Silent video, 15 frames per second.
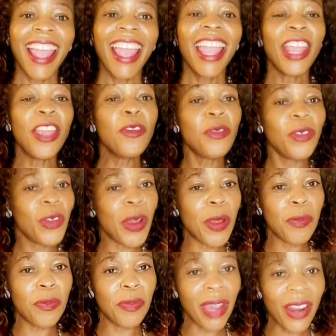If
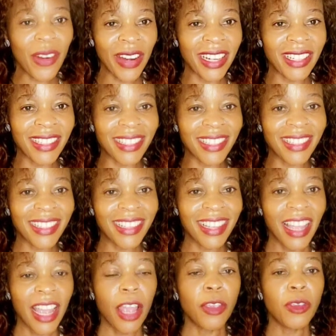you're a parent,
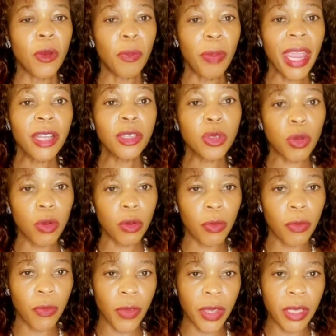you're paying school
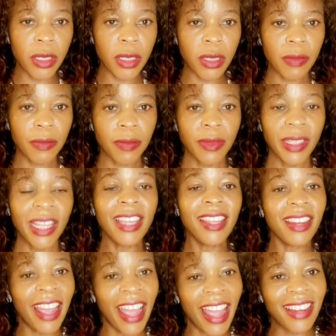fees
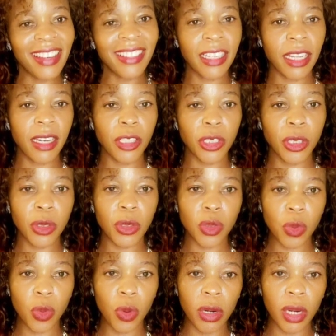in an international
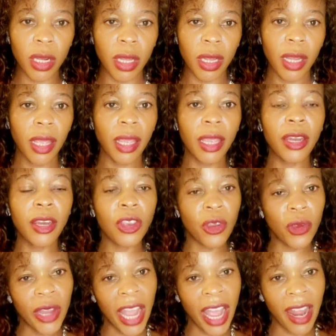school in
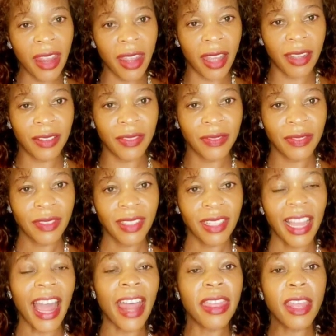Uganda,
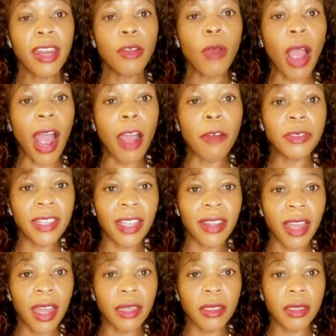and then after
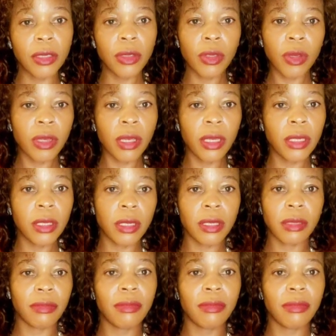that your kid is,